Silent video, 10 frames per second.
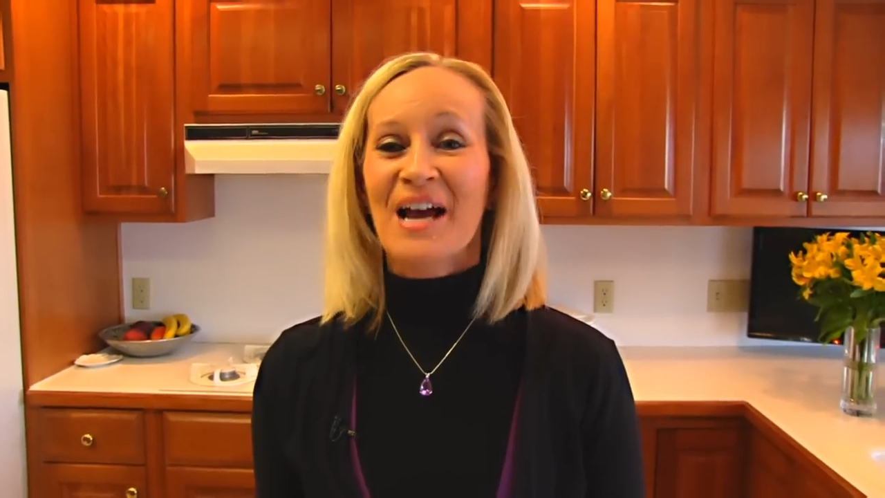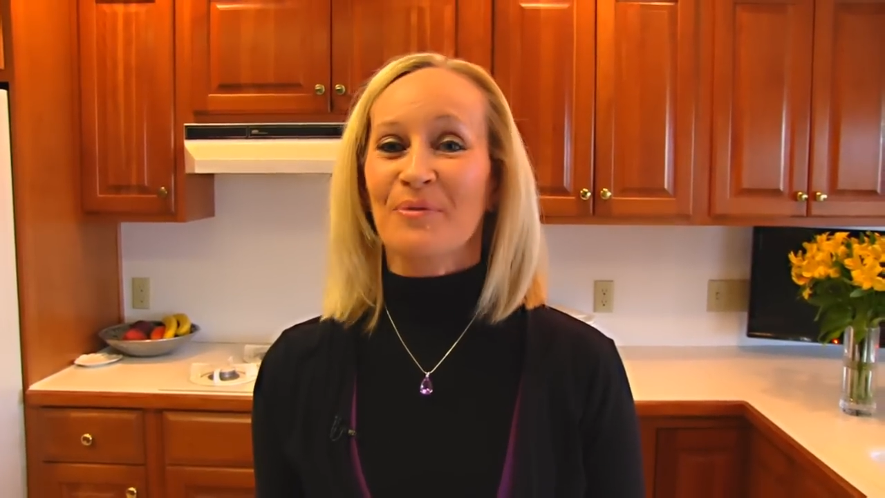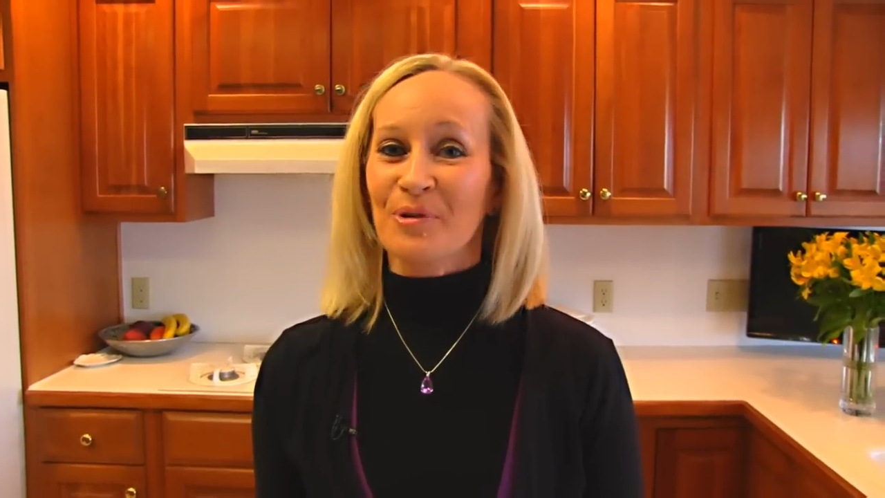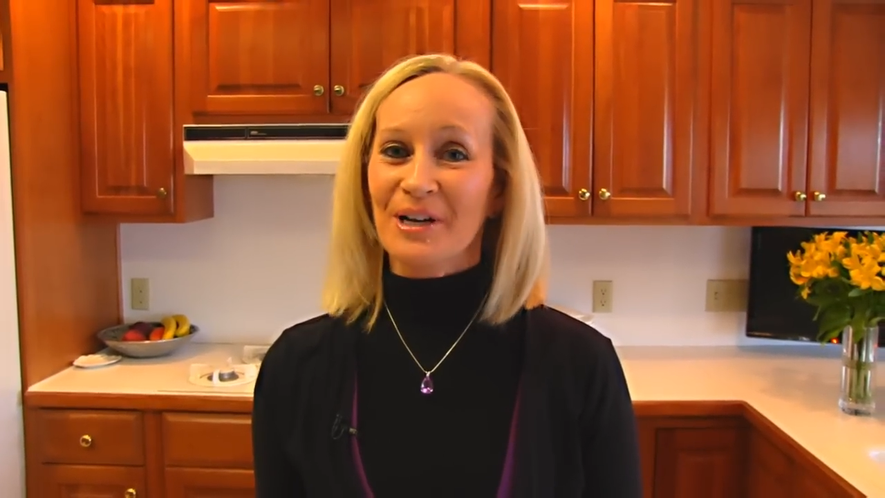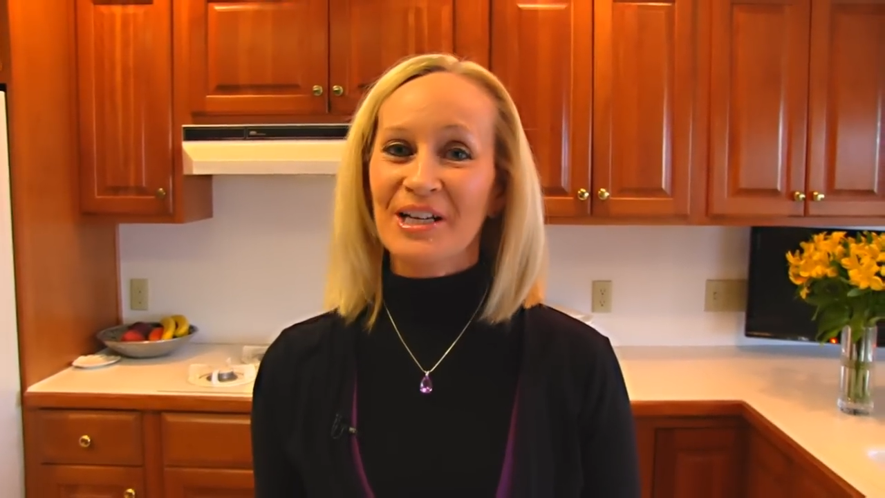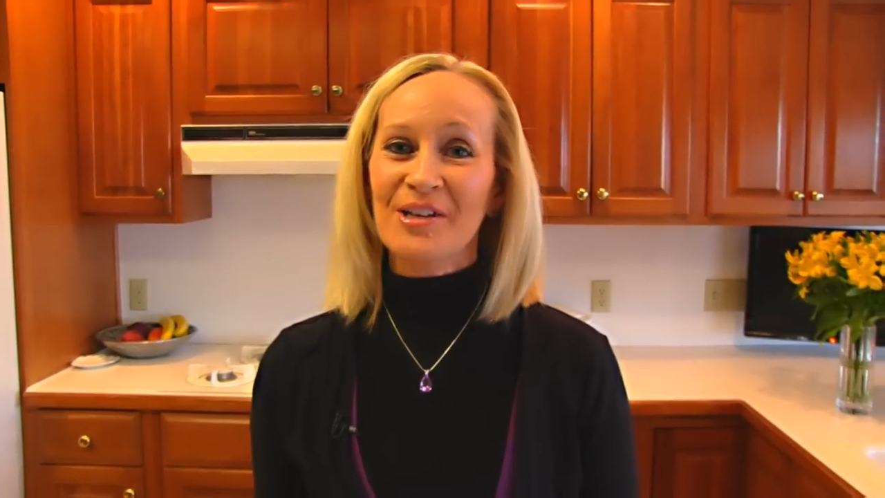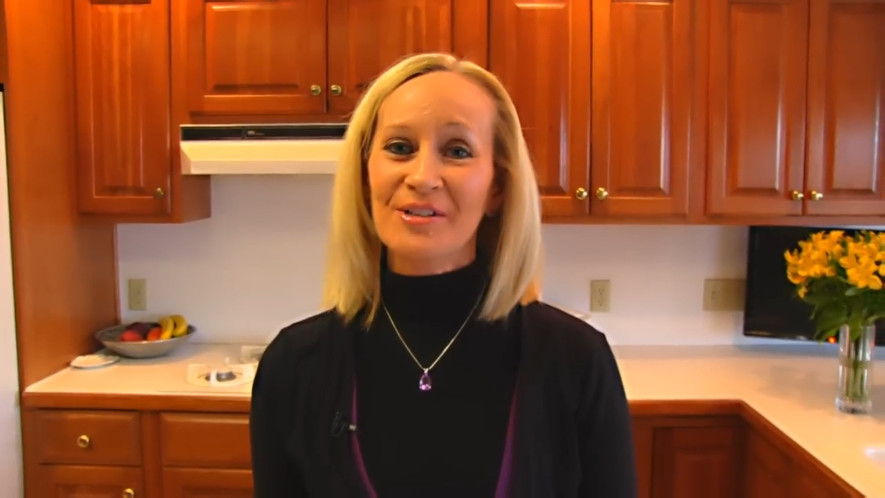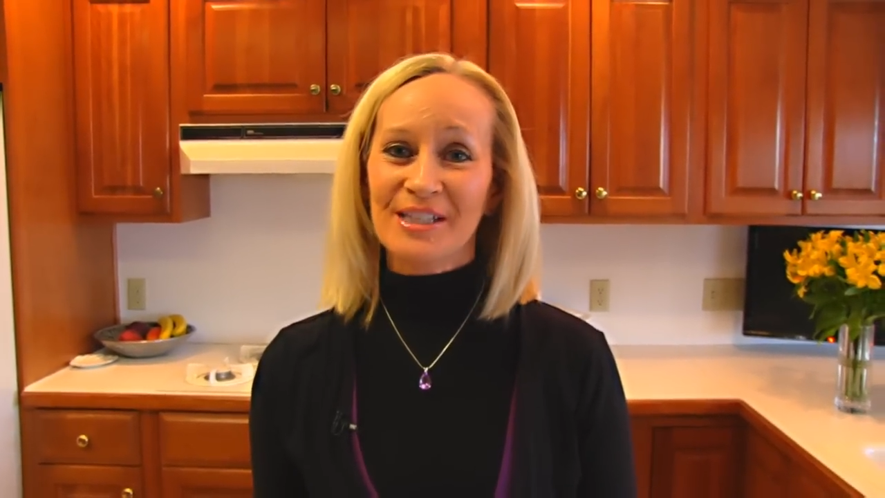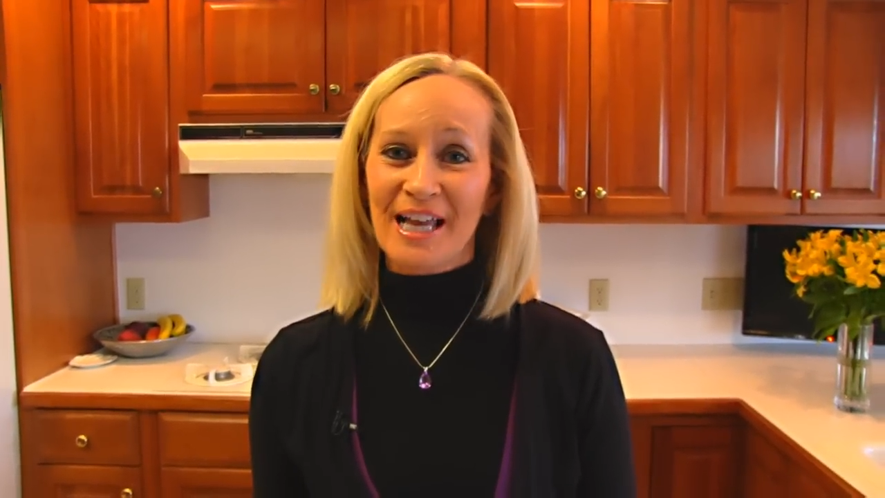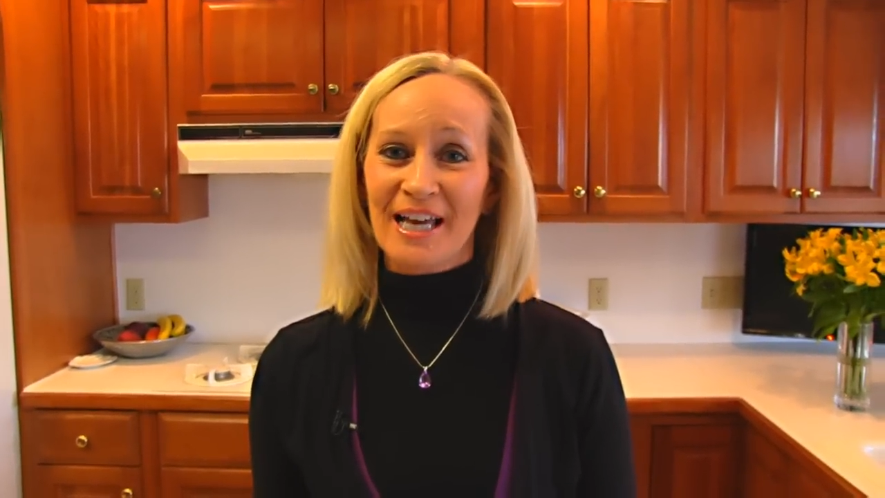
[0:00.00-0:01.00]
and we're going to
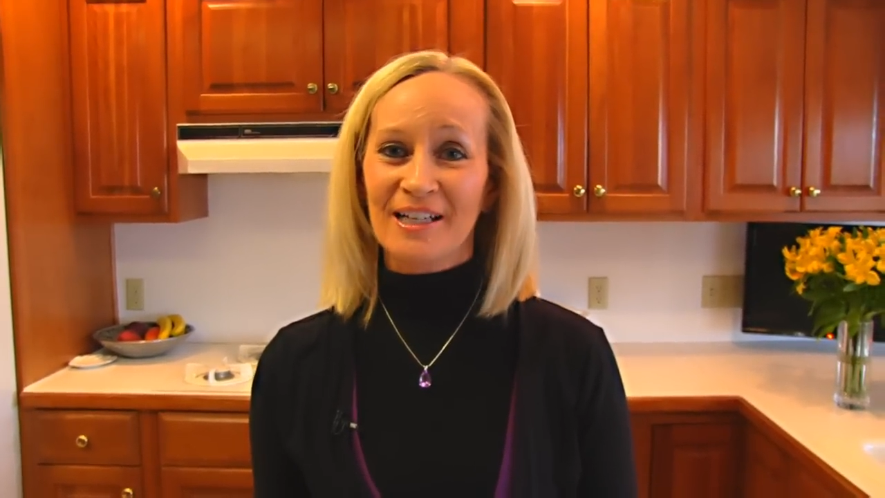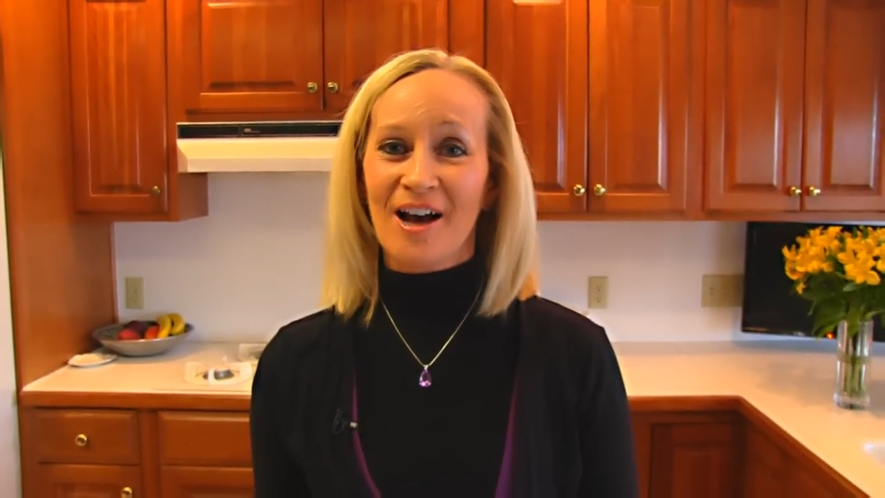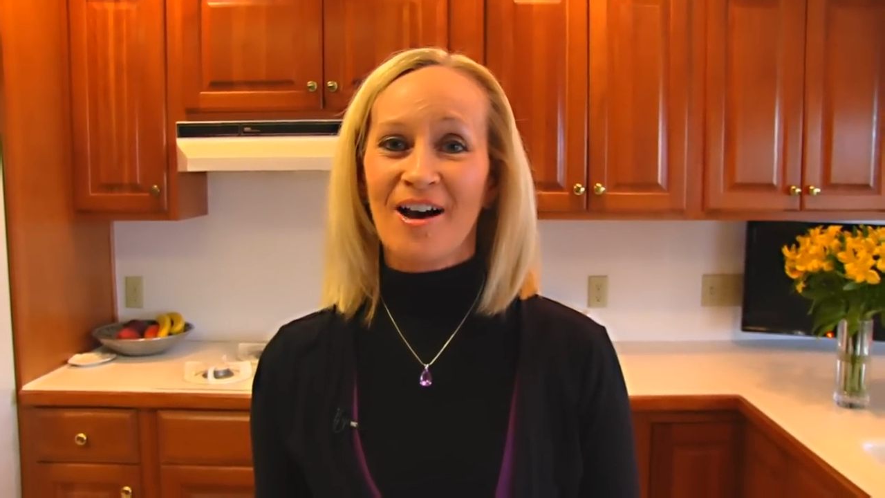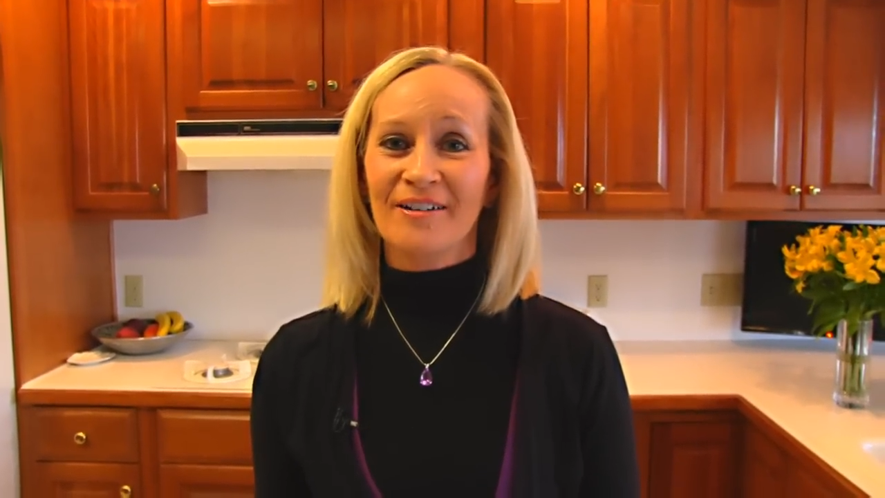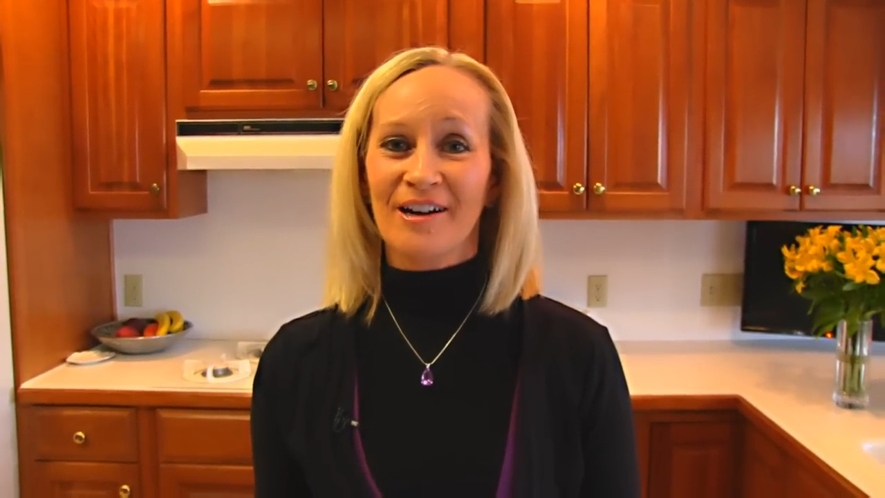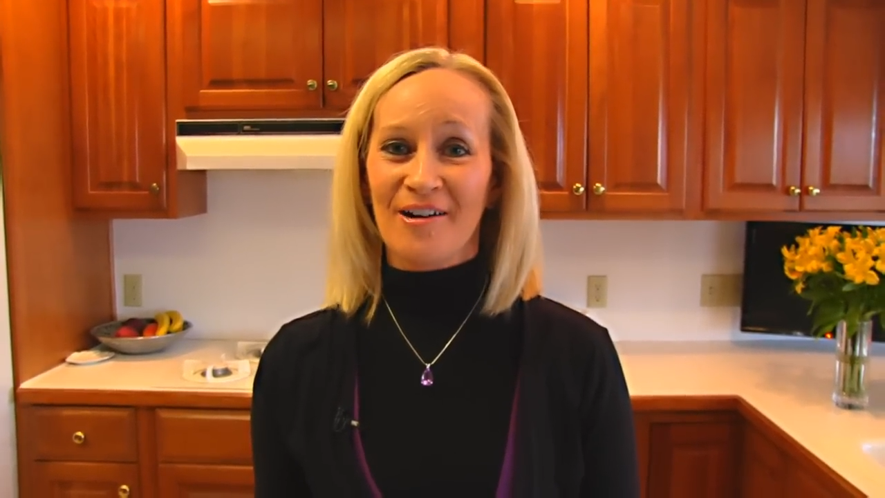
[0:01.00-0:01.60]
use that on